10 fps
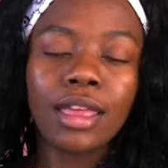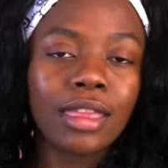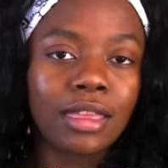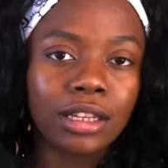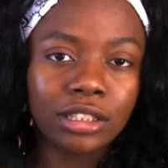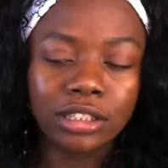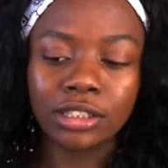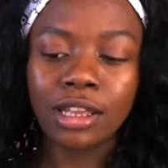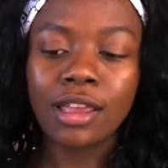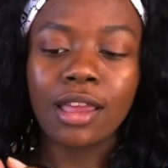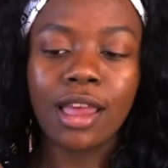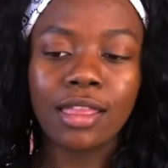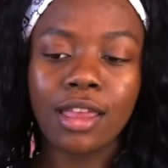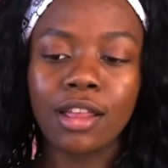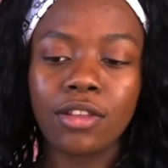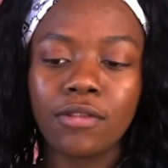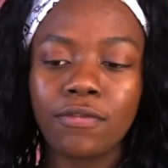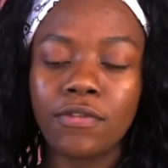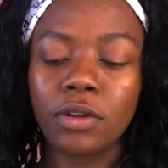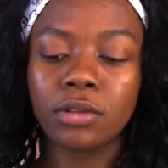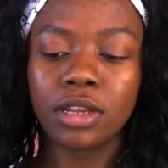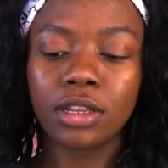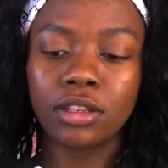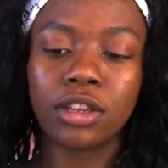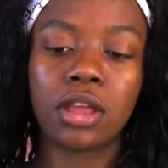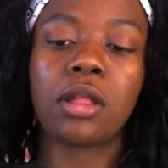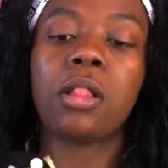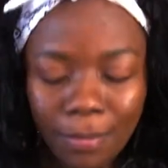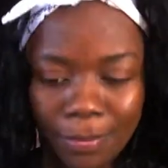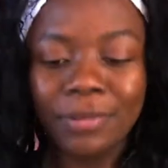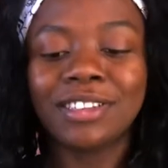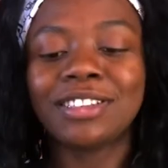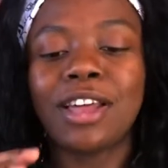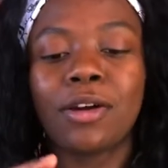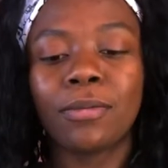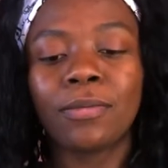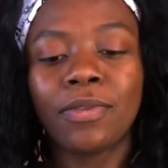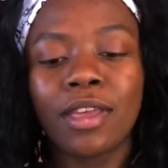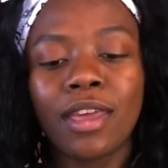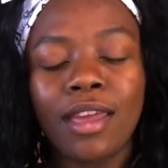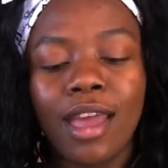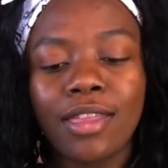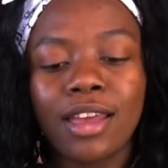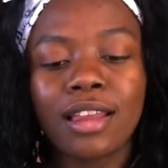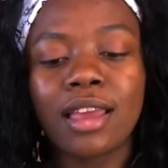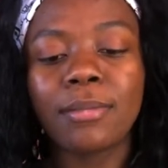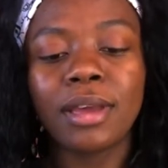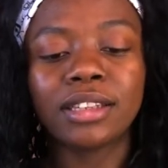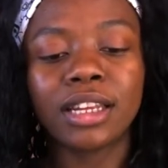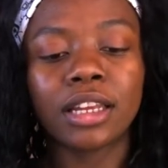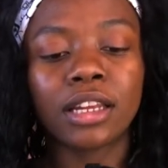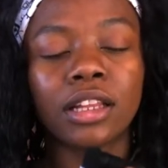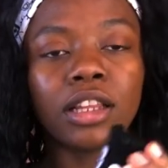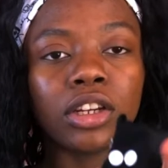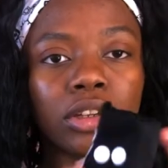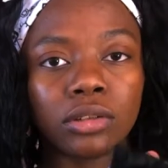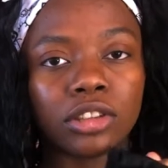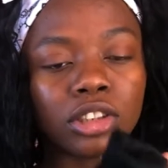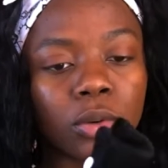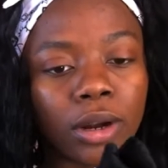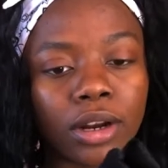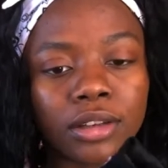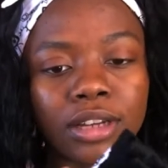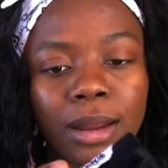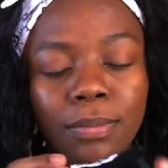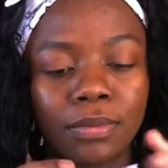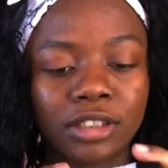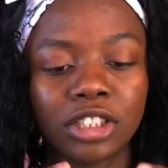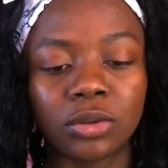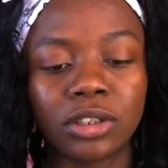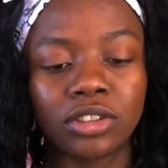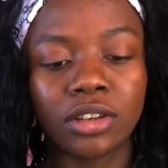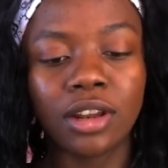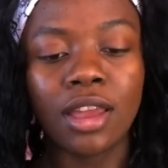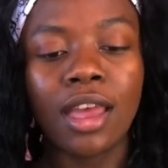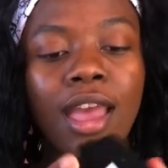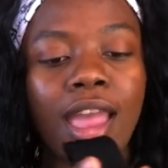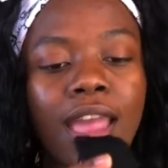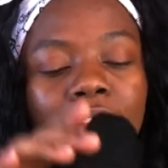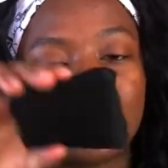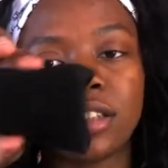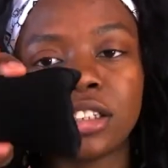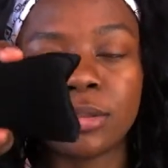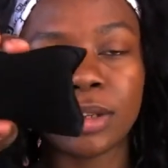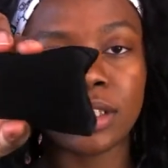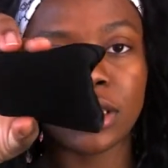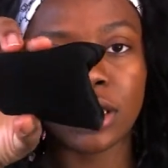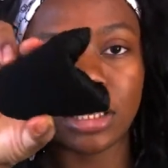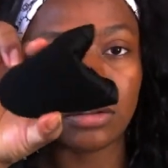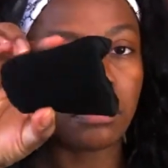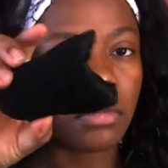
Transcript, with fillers: like this and then you fold it so. And then it makes like a little square type situation. And this is basically,